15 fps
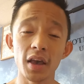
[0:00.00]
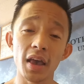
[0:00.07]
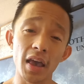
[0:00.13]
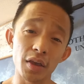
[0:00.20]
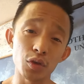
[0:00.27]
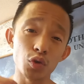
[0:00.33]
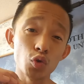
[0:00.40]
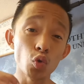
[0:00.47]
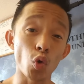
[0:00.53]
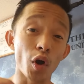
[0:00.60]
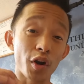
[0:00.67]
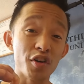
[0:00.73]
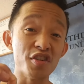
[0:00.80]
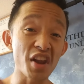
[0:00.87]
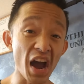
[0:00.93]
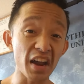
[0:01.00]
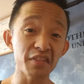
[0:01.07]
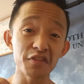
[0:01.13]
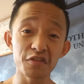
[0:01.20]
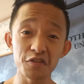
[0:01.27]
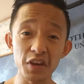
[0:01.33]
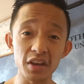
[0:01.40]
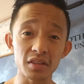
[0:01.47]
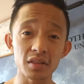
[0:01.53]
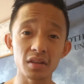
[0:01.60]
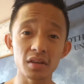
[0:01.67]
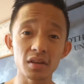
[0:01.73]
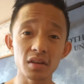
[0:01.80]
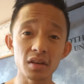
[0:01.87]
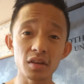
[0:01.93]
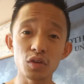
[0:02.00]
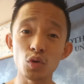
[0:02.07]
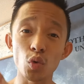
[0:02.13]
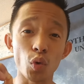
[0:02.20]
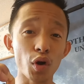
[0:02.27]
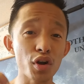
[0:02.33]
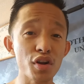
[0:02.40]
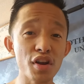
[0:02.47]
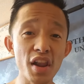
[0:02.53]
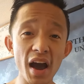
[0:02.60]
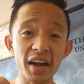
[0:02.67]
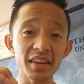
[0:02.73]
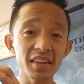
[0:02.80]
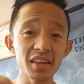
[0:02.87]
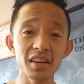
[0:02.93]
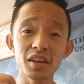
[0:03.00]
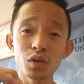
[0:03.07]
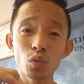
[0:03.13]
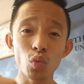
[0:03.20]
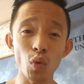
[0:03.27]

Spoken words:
and you are not fit, you are not eating